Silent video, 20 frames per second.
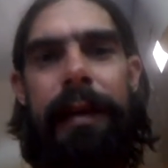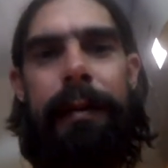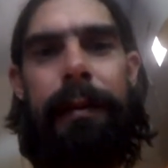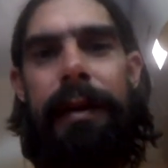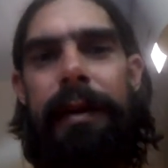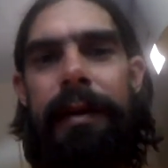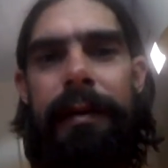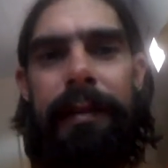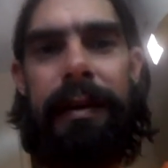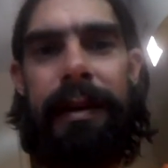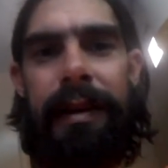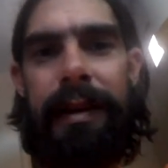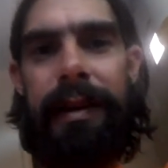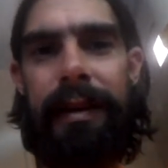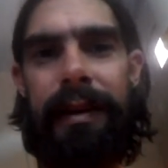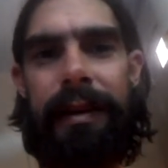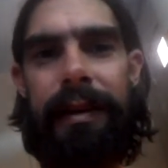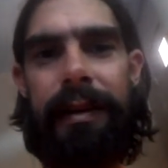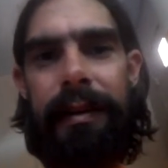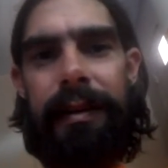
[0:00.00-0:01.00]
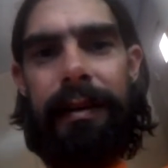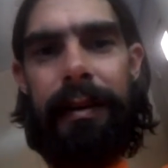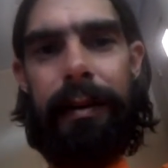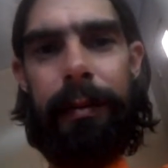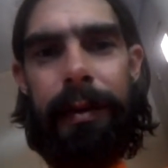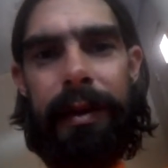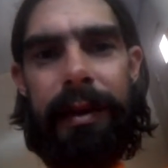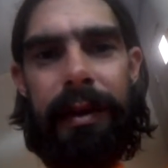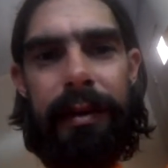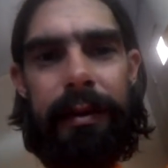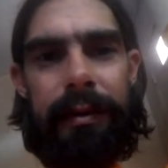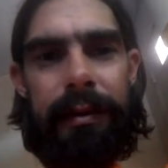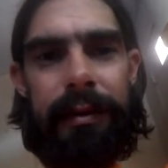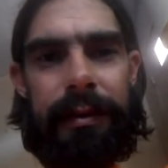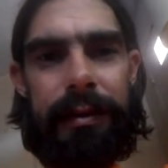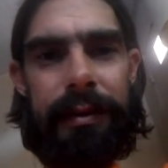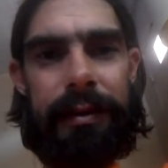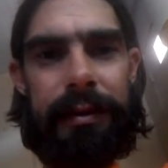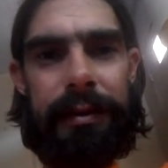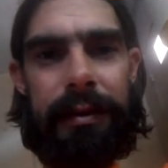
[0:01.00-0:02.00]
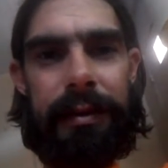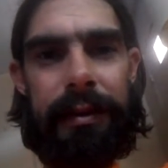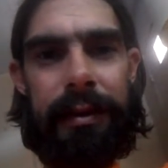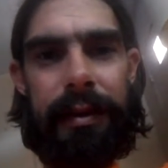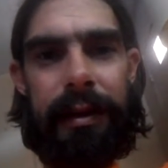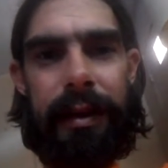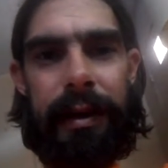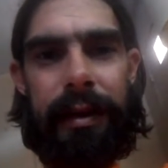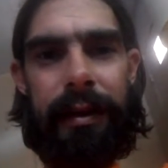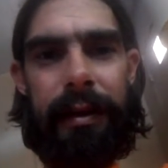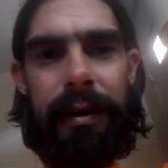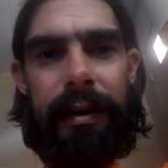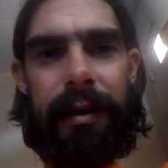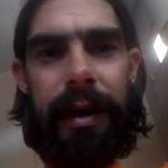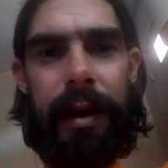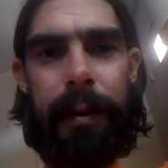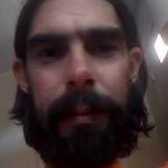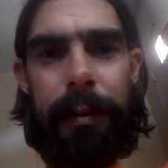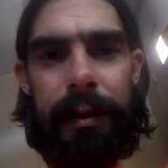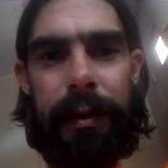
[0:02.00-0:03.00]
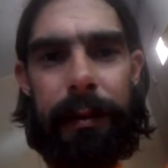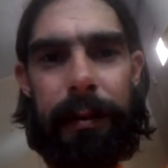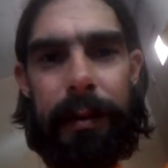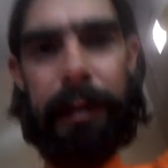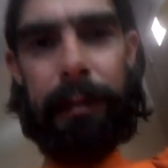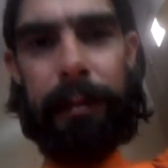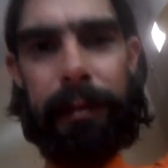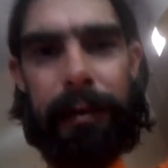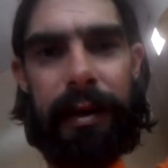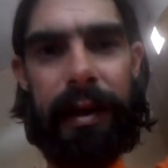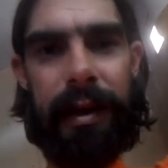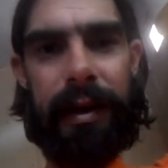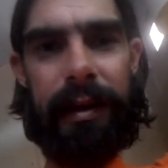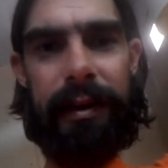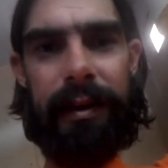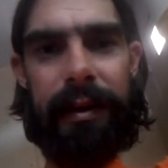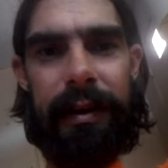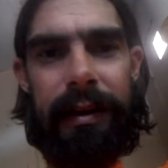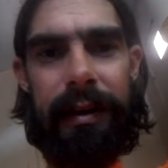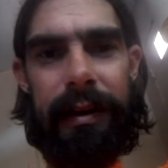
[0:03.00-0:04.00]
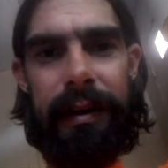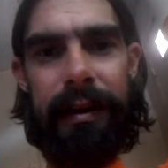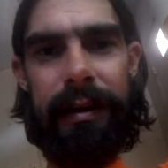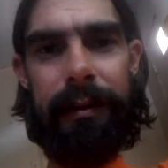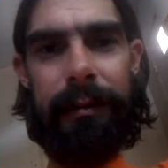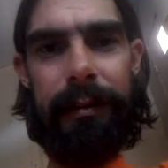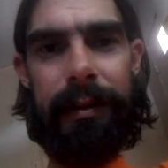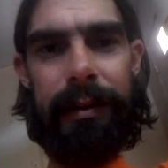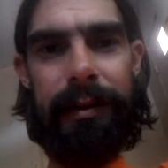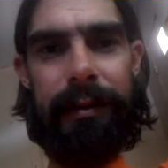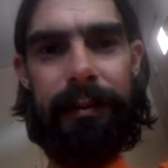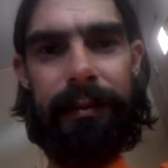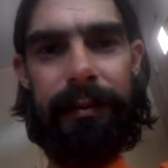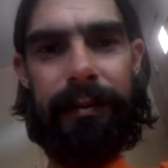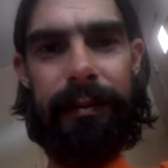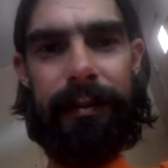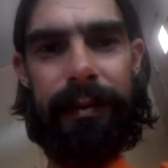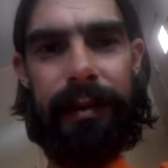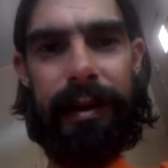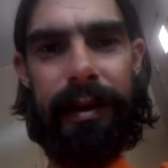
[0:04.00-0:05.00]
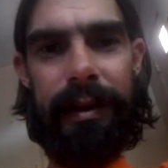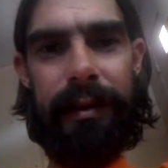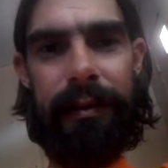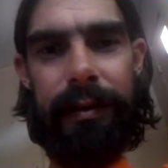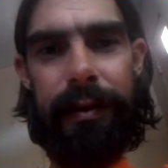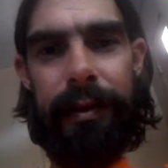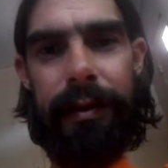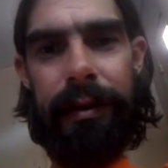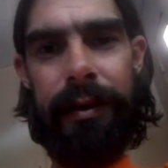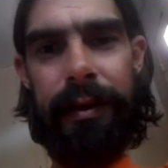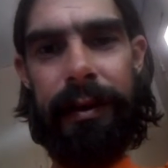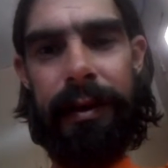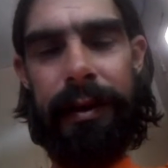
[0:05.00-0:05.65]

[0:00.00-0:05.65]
I mean, nobody understood. A couple of people kind of got it, but whatever.